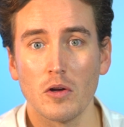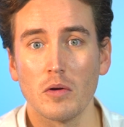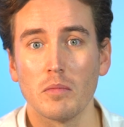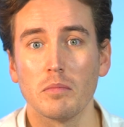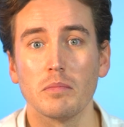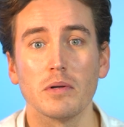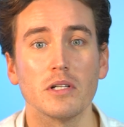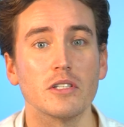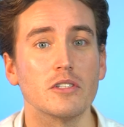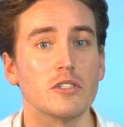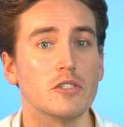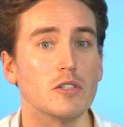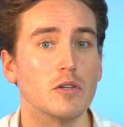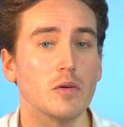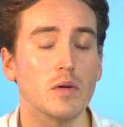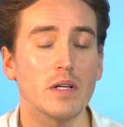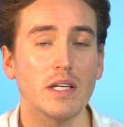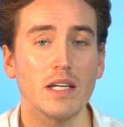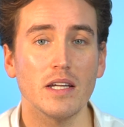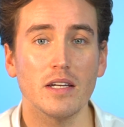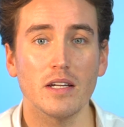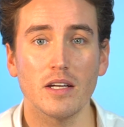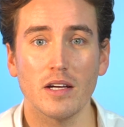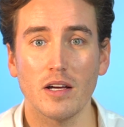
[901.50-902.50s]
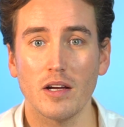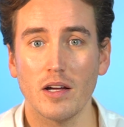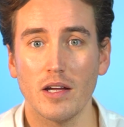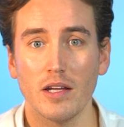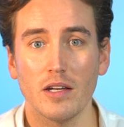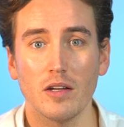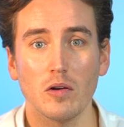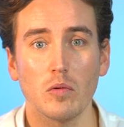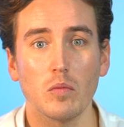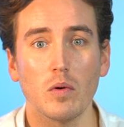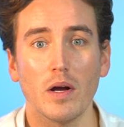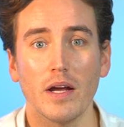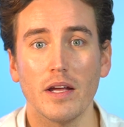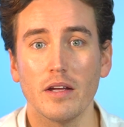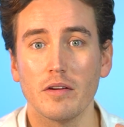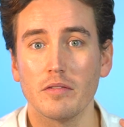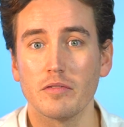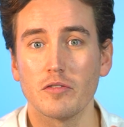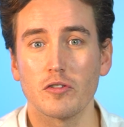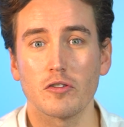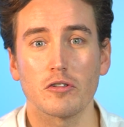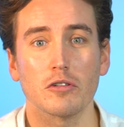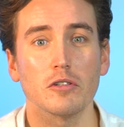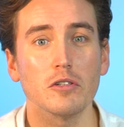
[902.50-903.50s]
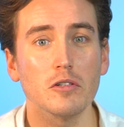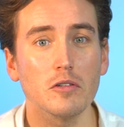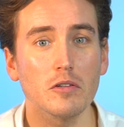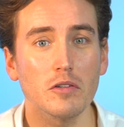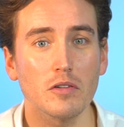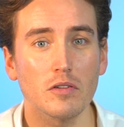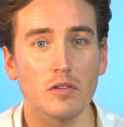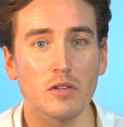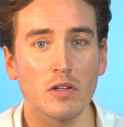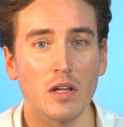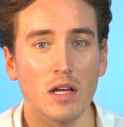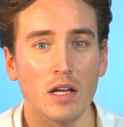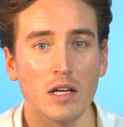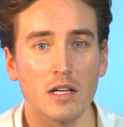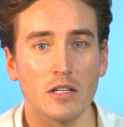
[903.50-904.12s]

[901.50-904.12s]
but do it in a way of truth.